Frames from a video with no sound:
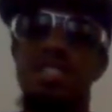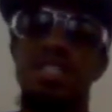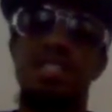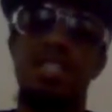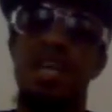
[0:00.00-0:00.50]
to
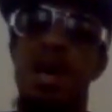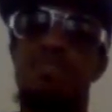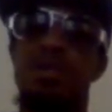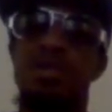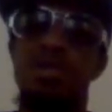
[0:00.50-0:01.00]
anything
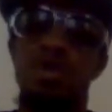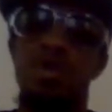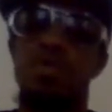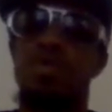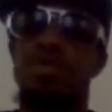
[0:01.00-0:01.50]
I've been
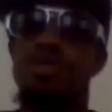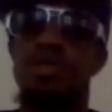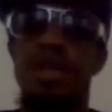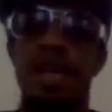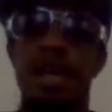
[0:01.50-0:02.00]
doing
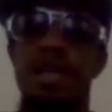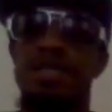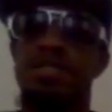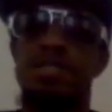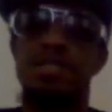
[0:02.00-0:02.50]
the
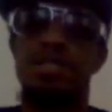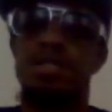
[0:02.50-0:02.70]
last